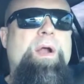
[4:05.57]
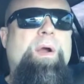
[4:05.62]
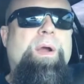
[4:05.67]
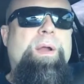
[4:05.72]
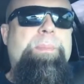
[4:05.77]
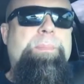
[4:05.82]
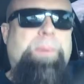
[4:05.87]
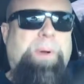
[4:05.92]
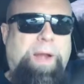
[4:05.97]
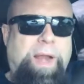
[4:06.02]

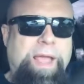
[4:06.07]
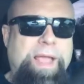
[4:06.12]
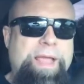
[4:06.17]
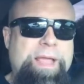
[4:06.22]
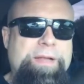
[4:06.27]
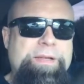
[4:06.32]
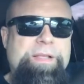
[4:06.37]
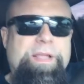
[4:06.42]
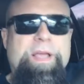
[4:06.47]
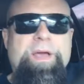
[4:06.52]
already
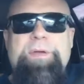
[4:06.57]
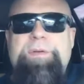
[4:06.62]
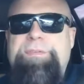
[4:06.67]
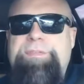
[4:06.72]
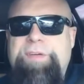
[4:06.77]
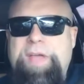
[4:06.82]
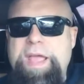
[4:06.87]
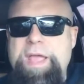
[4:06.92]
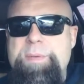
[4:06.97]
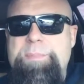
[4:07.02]
planned to go to
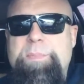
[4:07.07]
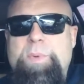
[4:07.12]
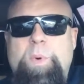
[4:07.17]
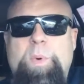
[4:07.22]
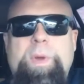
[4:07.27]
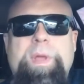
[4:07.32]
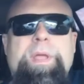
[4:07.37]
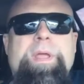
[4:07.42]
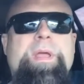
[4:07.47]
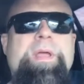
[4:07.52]

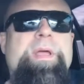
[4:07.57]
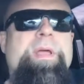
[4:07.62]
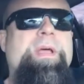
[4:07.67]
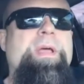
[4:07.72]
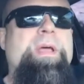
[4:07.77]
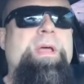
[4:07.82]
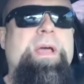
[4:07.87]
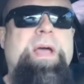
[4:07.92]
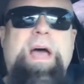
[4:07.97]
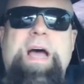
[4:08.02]

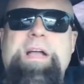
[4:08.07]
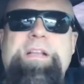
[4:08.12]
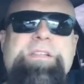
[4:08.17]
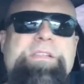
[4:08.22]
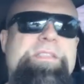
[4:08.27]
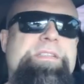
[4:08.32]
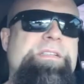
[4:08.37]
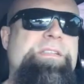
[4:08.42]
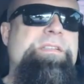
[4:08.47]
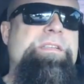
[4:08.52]
Fanboy, I
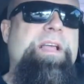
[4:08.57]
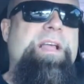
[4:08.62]
just